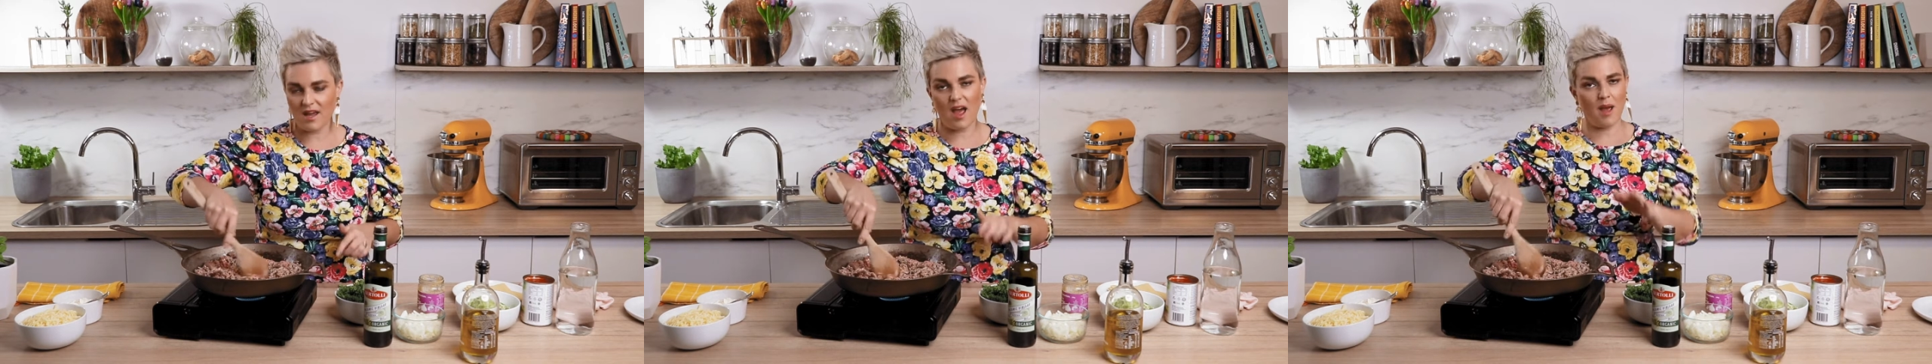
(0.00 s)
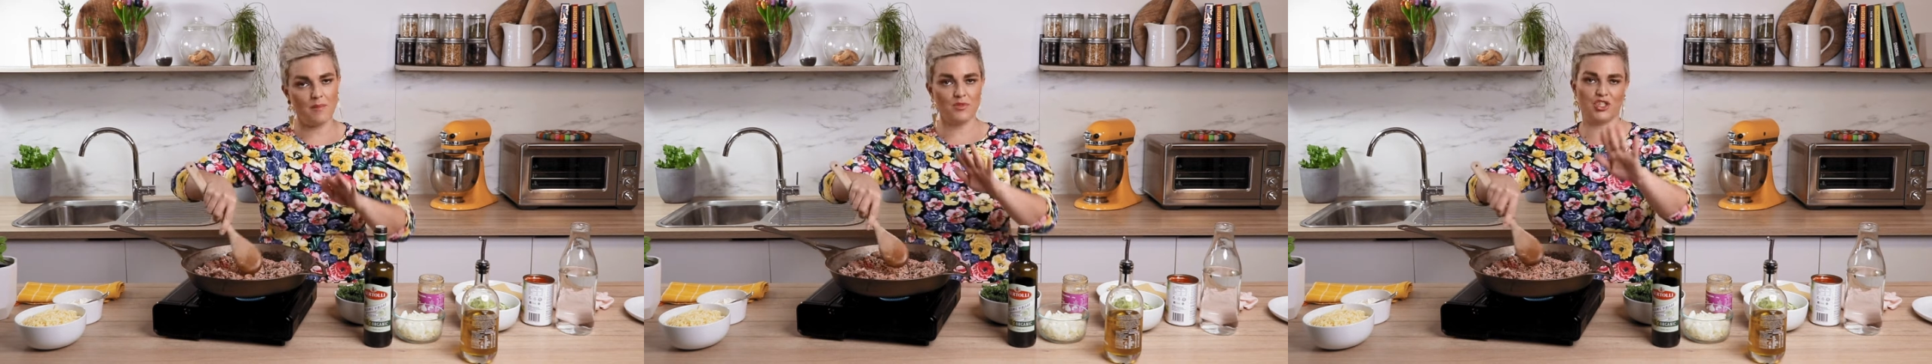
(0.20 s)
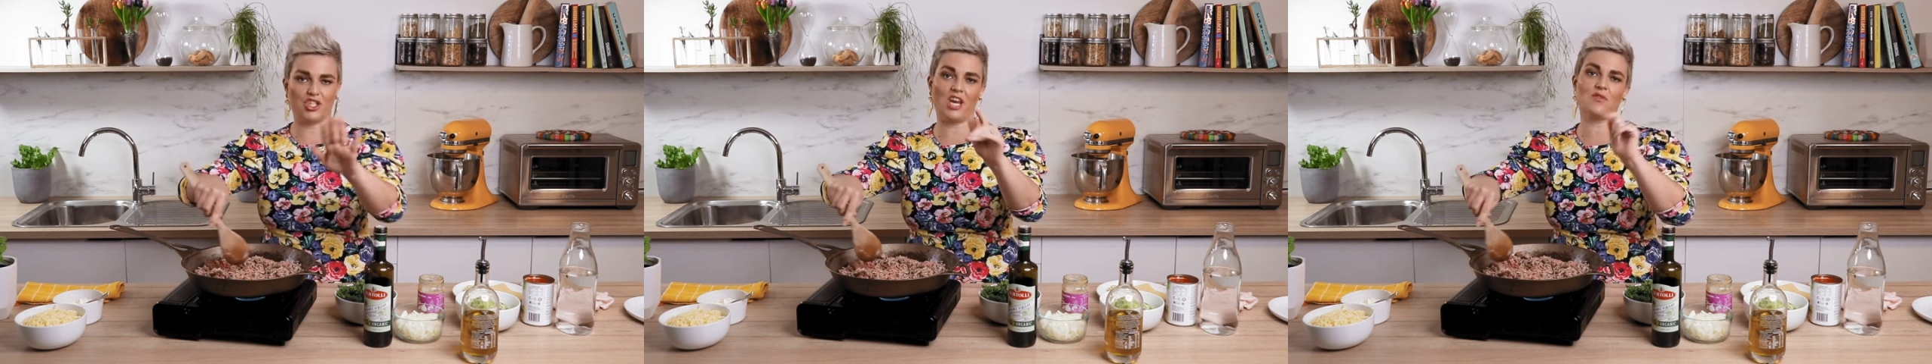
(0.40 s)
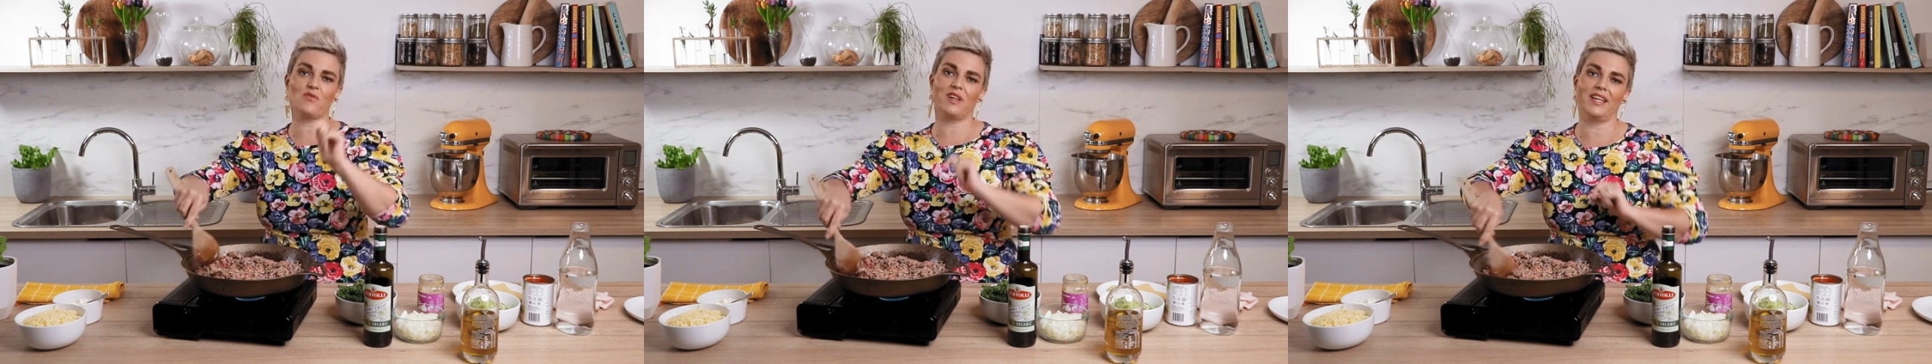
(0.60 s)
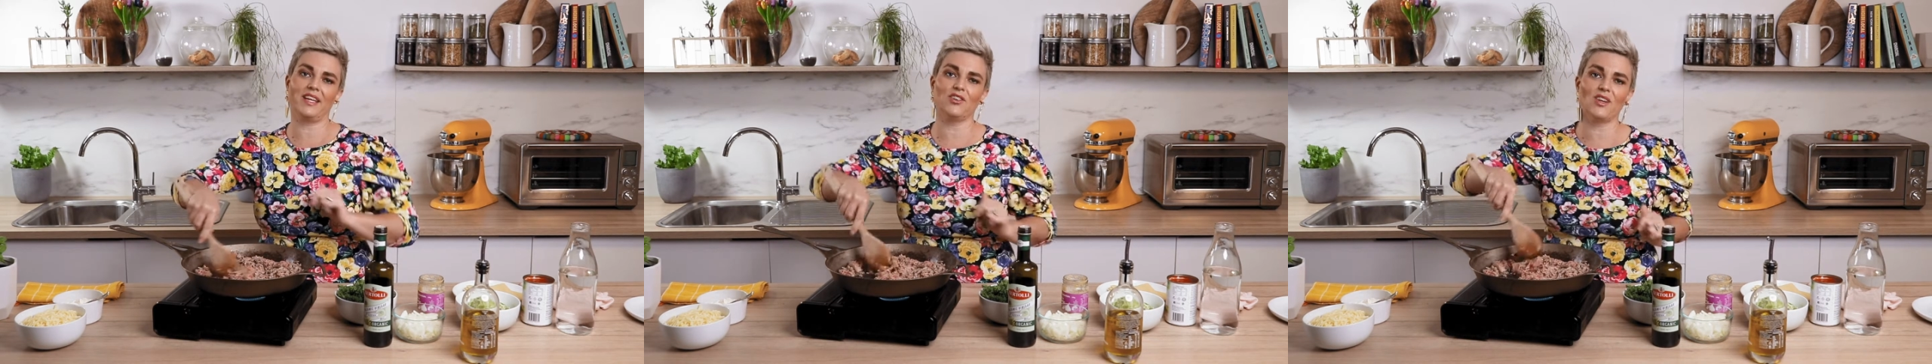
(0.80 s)
I'm
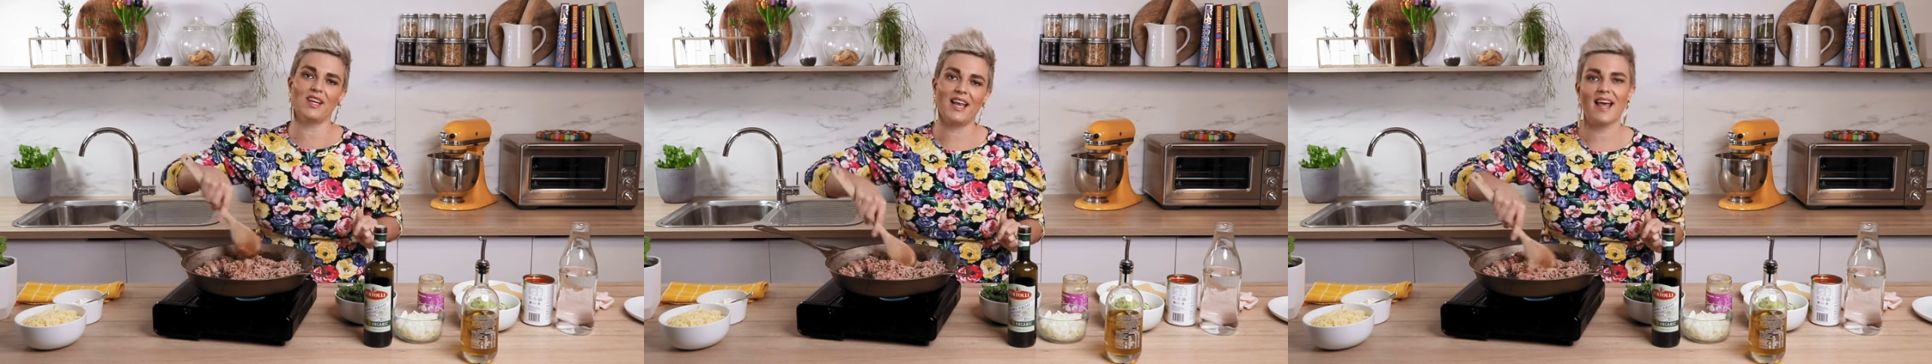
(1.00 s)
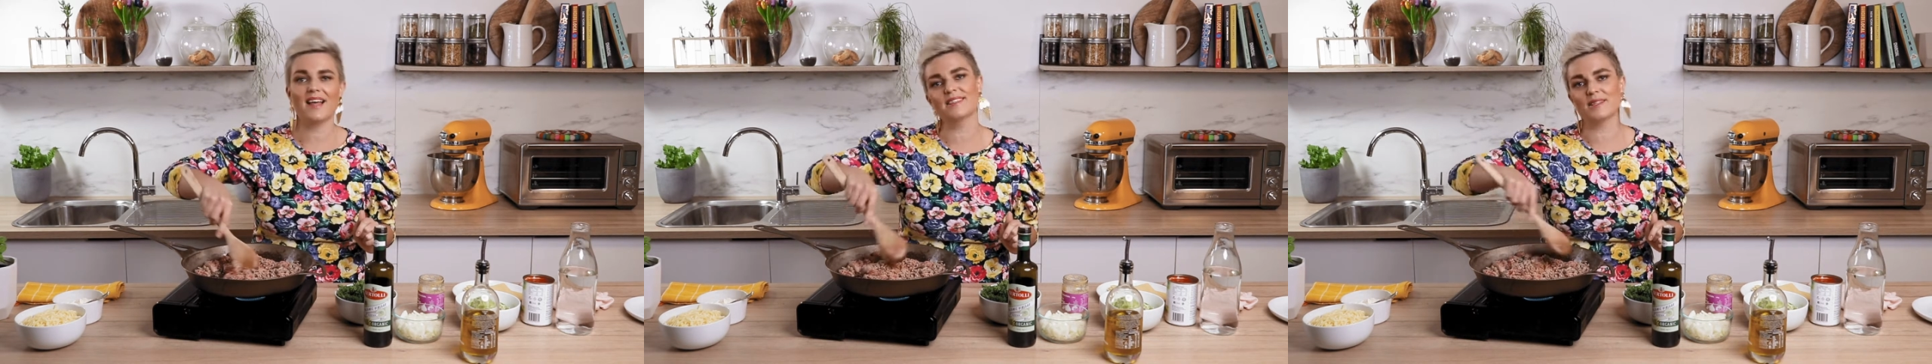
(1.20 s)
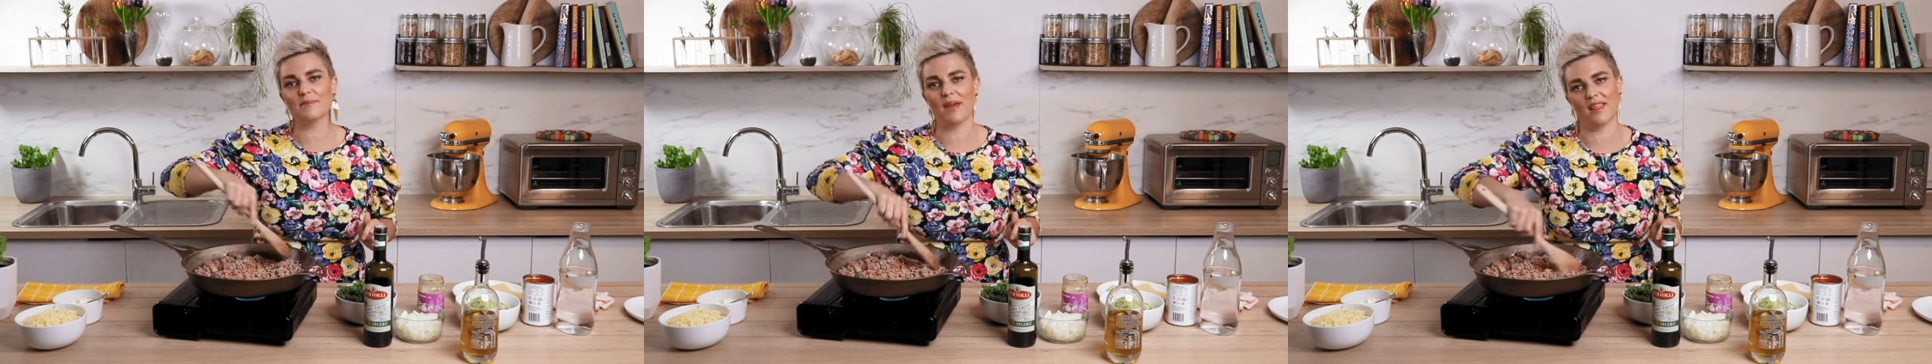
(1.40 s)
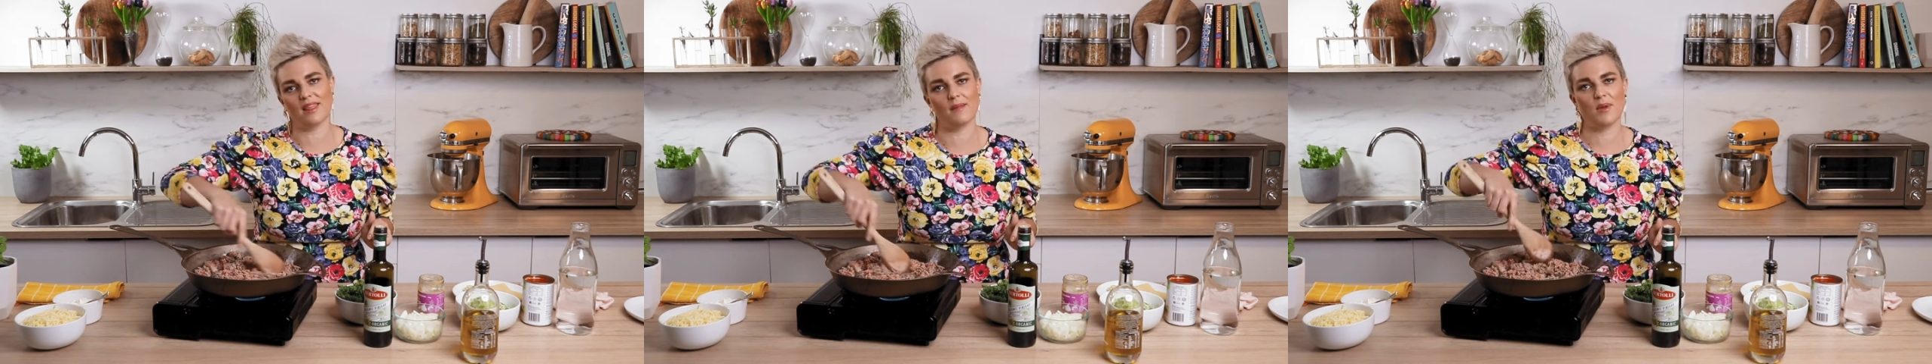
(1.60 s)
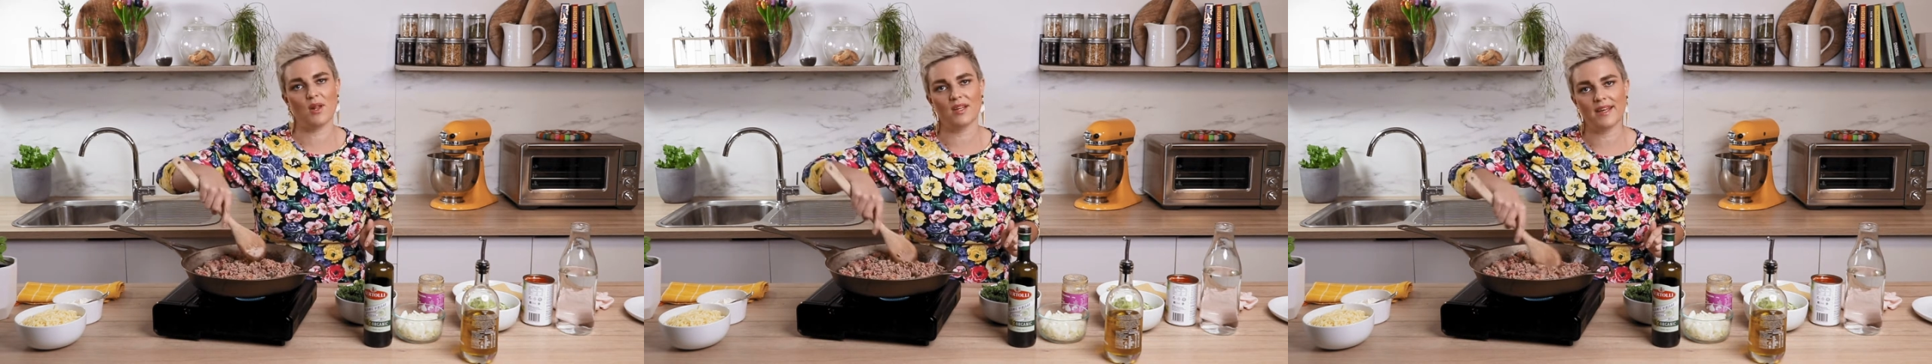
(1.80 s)
generally not allowed to make
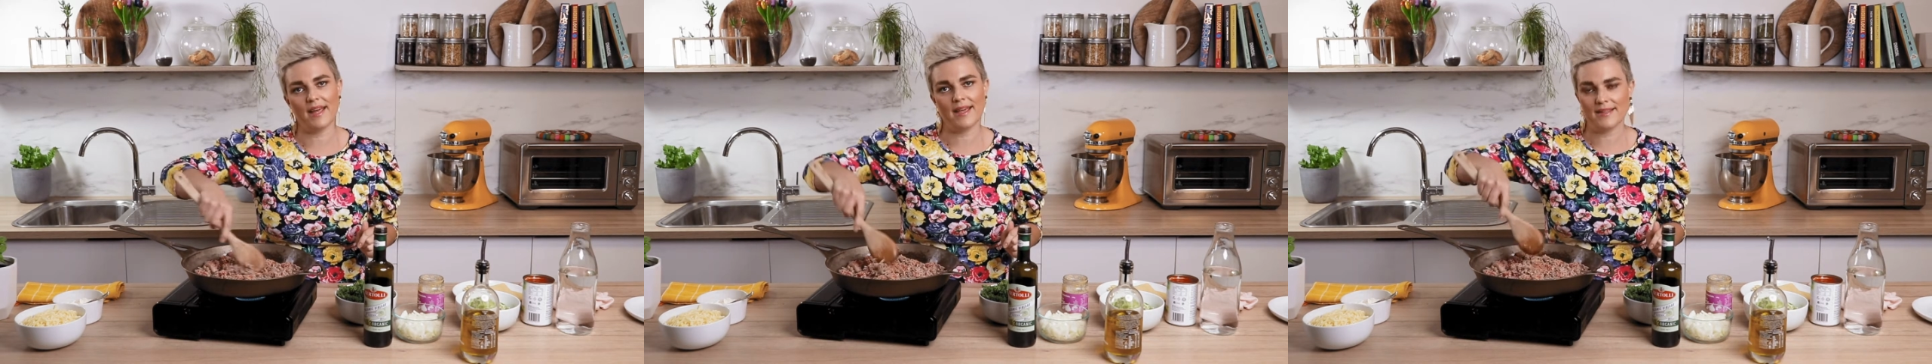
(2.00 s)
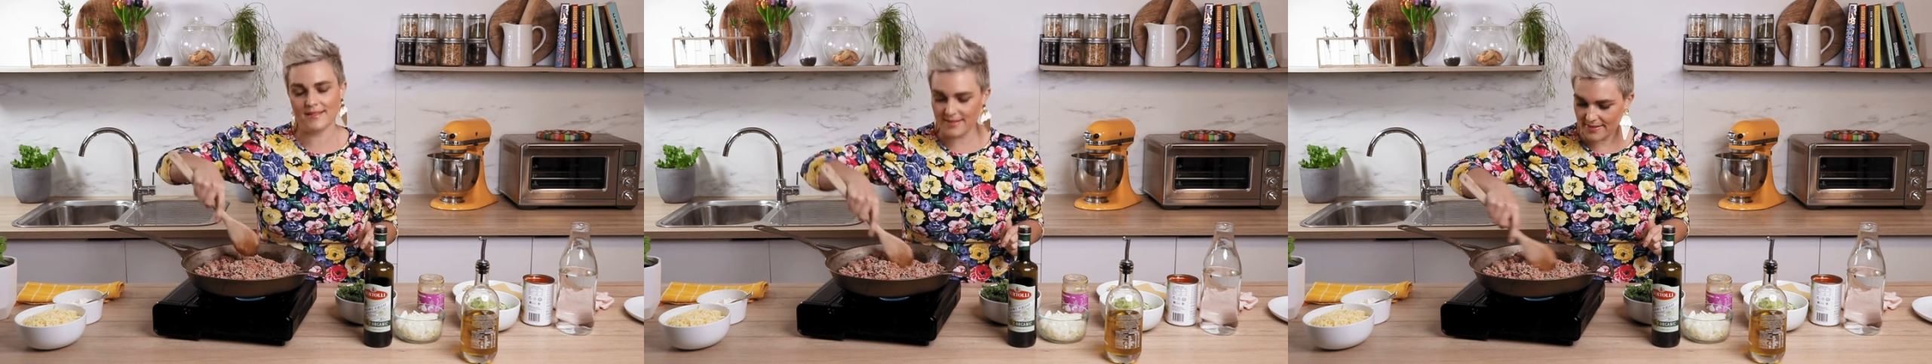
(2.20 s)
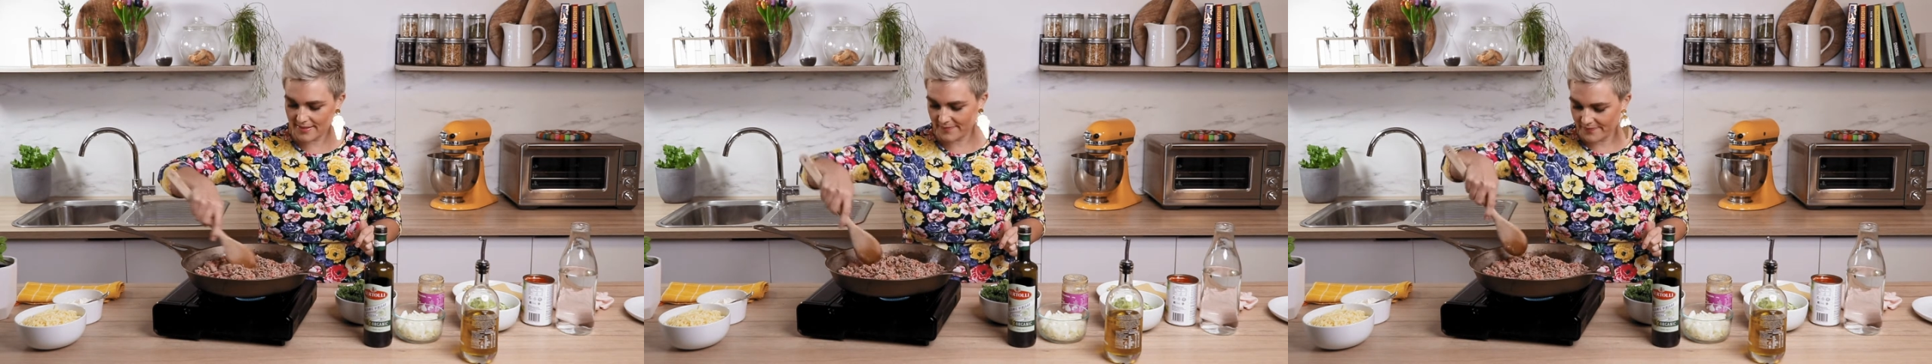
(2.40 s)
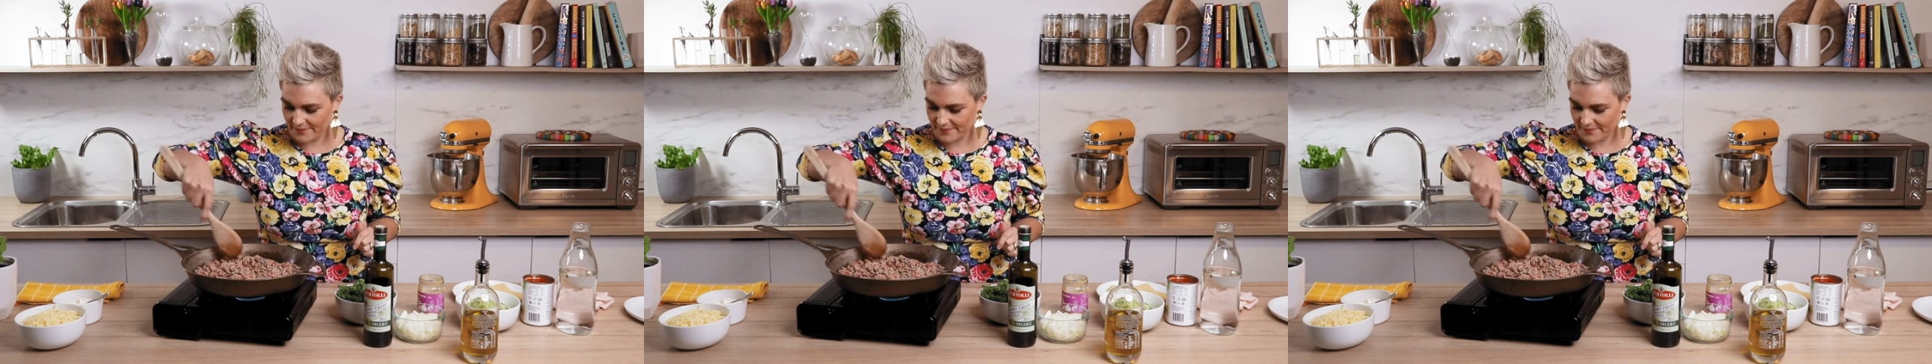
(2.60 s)
the bolognese.